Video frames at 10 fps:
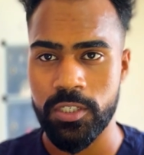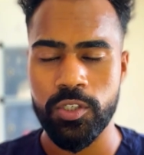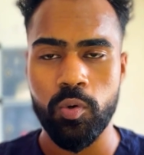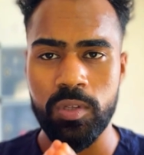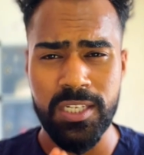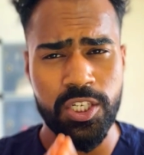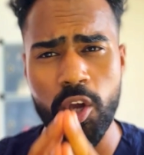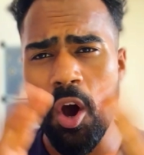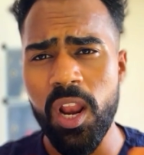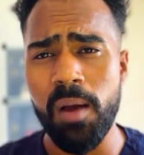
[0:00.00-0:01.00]
So this is
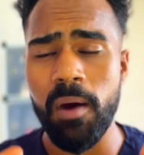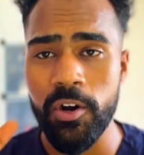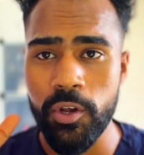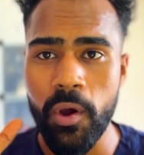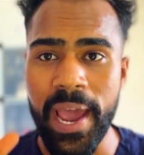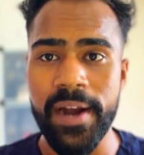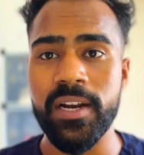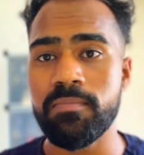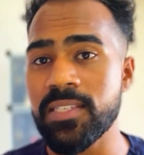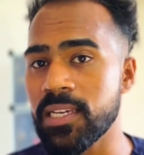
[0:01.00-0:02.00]
all about, you know,
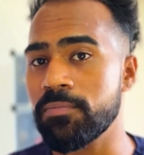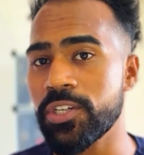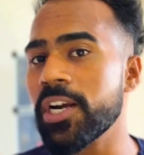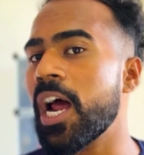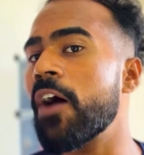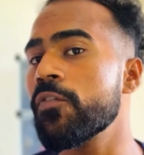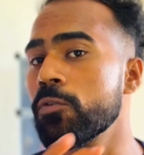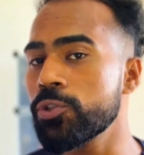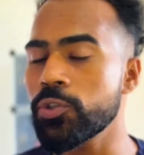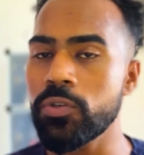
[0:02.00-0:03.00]
anatomy subject, how
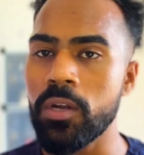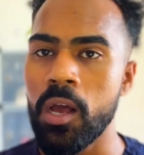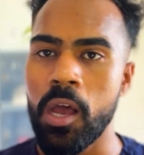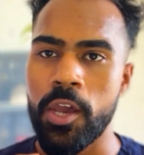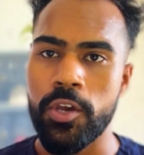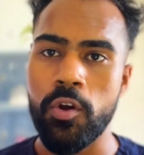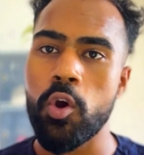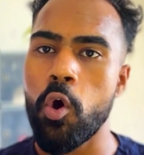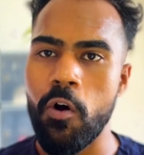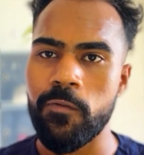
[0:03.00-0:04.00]
you should, you know,
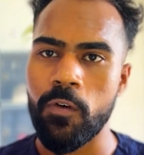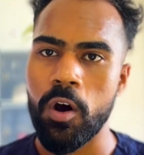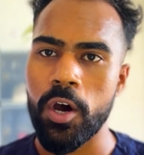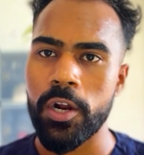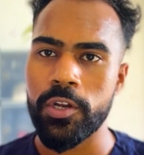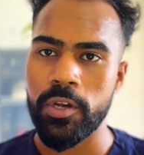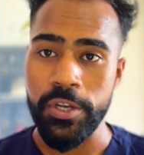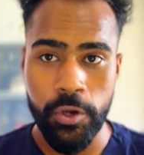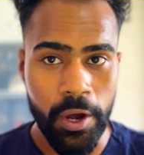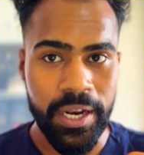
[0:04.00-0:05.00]
go for
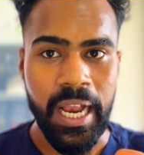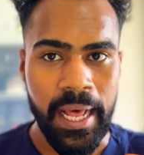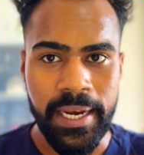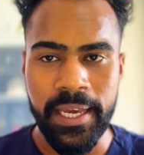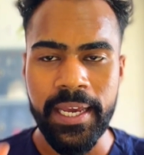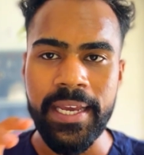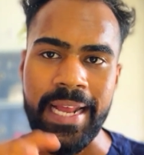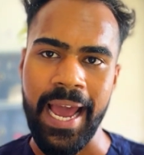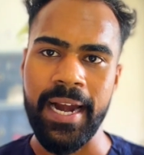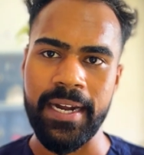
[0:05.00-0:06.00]
your learning in
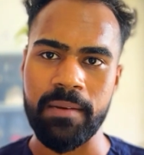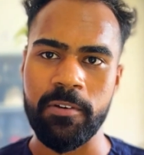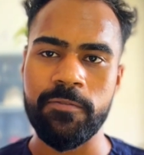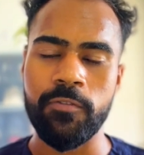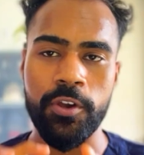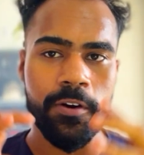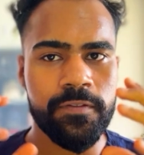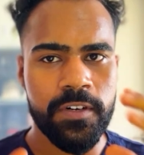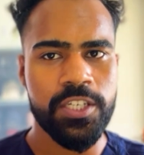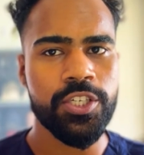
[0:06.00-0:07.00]
anatomy your
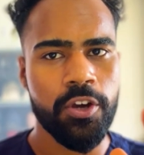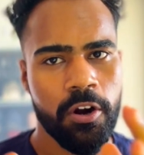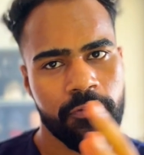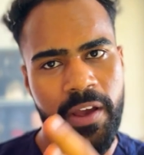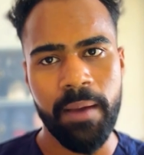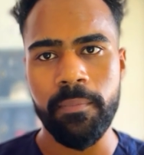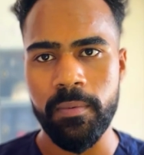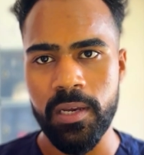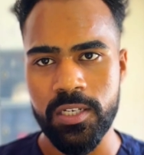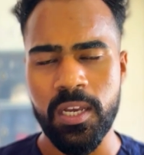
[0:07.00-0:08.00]
first year of
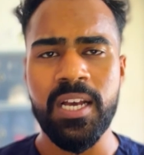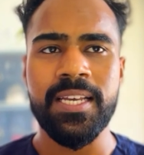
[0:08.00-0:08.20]
MBBS.